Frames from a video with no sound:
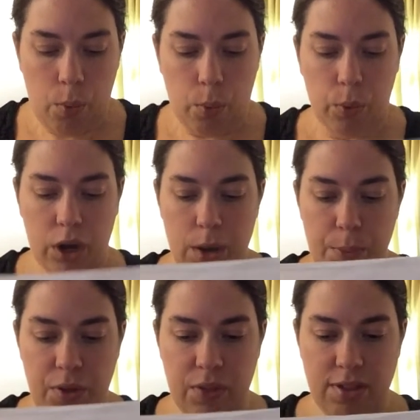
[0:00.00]
we're going to
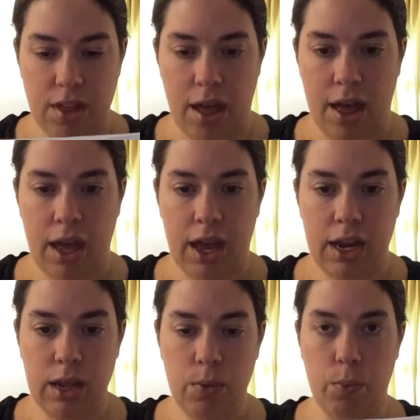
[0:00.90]
put this
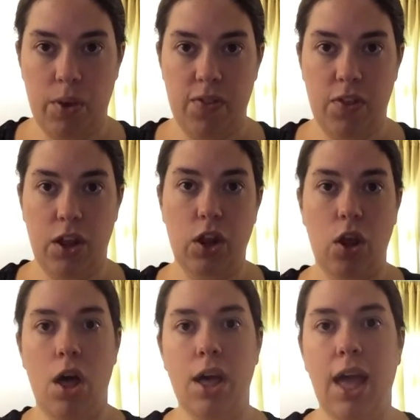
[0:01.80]
on with the
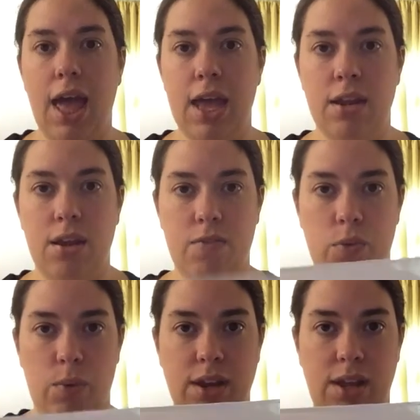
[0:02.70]
long end of the
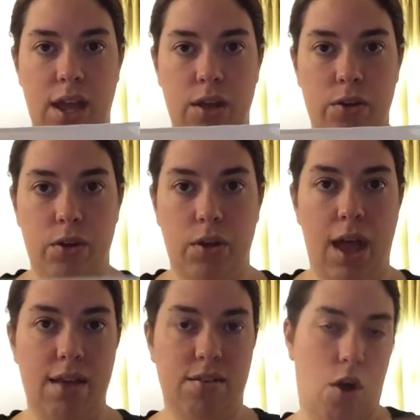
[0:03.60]
rectangle
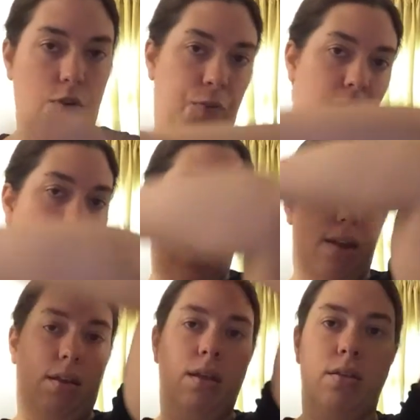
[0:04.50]
as our front
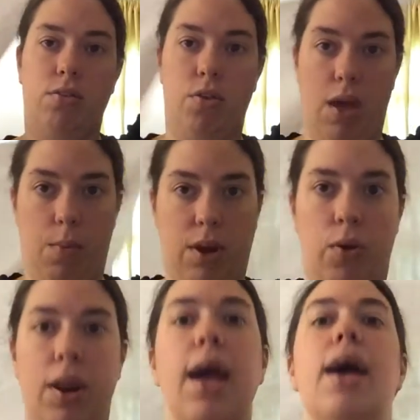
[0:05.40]
end, so that we
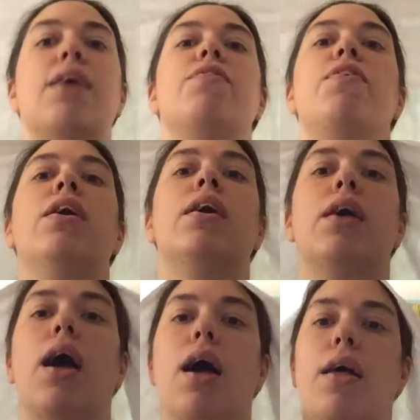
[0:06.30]
don't have
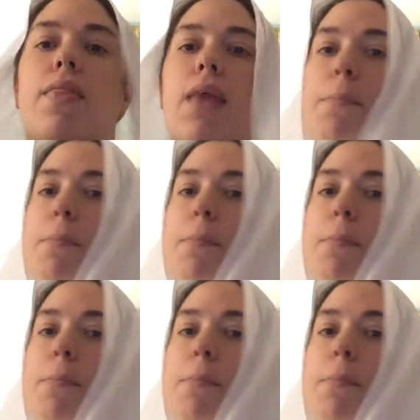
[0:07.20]
that